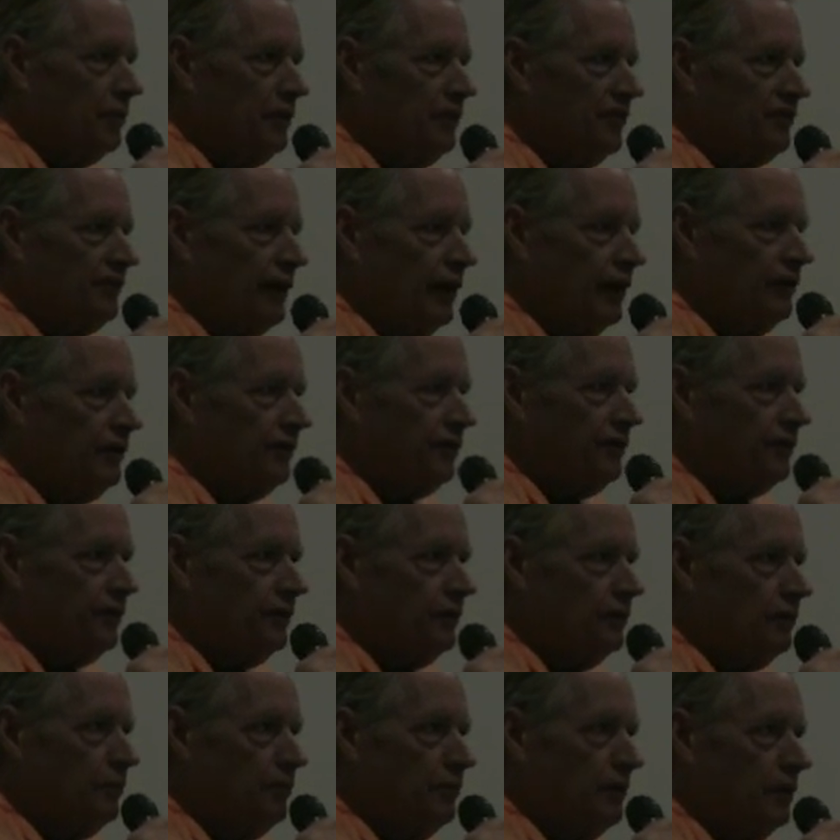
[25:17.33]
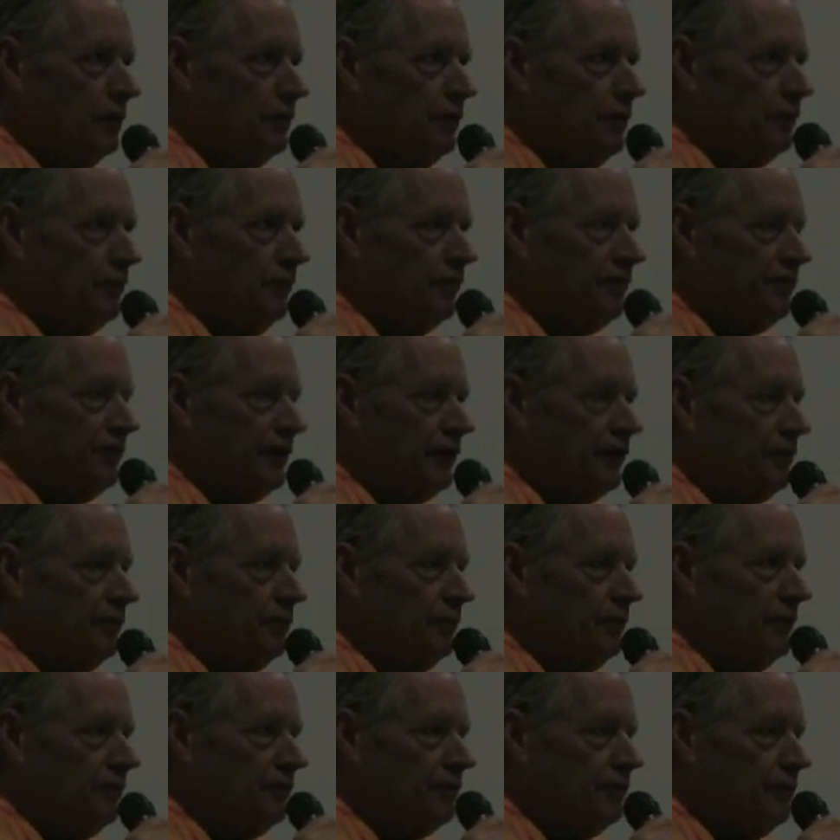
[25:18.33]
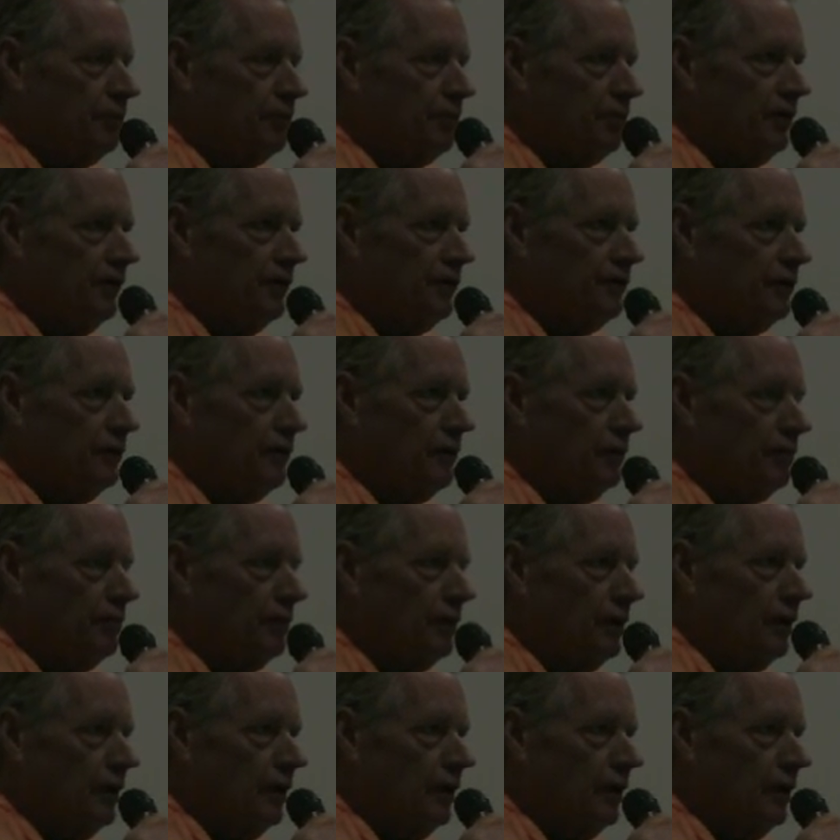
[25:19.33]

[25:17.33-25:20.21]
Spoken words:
be sentenced to a minimum of 6 months in prison